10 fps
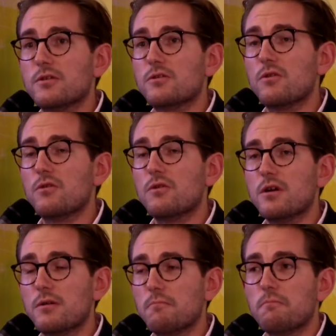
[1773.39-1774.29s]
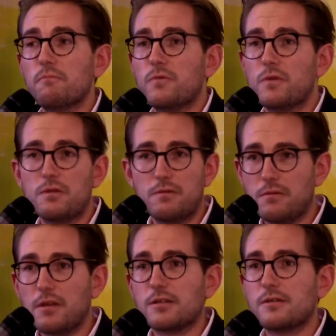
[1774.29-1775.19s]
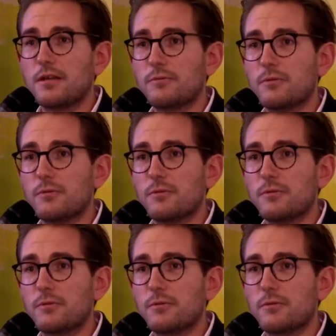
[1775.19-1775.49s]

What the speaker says: internet shutdowns just happen out of the blue.